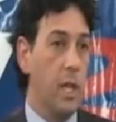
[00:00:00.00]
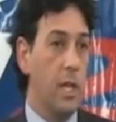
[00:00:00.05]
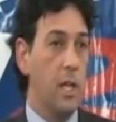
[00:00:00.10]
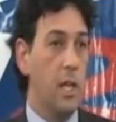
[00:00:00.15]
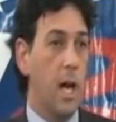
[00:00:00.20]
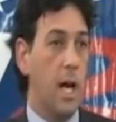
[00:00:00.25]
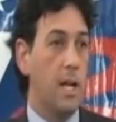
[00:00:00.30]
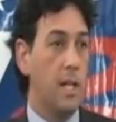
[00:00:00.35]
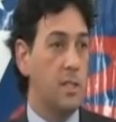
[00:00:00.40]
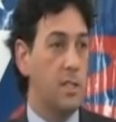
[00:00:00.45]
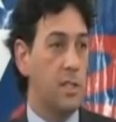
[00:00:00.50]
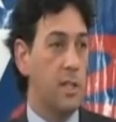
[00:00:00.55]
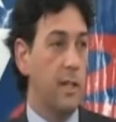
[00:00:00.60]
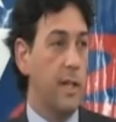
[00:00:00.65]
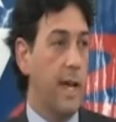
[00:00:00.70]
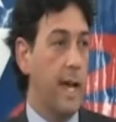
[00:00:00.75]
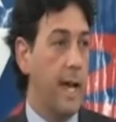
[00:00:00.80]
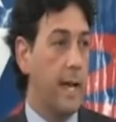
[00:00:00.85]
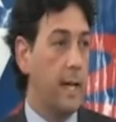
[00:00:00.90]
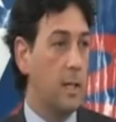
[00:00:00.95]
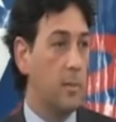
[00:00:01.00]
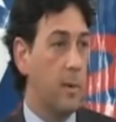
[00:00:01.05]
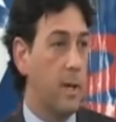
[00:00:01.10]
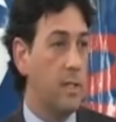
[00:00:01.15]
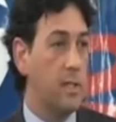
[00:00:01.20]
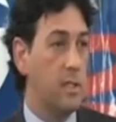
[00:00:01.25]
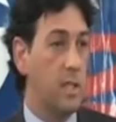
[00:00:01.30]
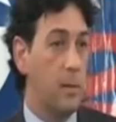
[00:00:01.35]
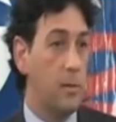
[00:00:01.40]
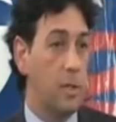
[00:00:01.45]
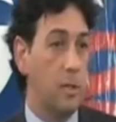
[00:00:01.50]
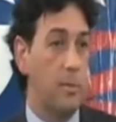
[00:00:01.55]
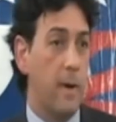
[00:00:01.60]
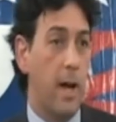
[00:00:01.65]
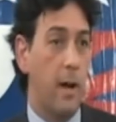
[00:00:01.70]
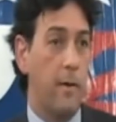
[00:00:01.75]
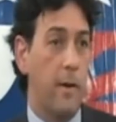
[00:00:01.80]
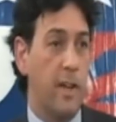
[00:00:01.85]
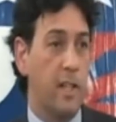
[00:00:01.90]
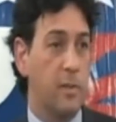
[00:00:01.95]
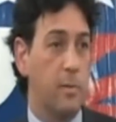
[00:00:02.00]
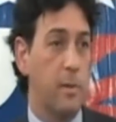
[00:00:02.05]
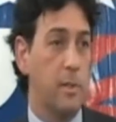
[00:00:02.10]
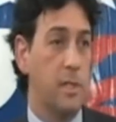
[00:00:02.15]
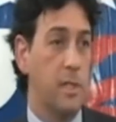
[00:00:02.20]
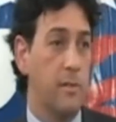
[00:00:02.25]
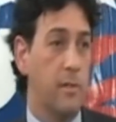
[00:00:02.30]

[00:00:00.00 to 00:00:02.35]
not necessarily handled by subject matter experts,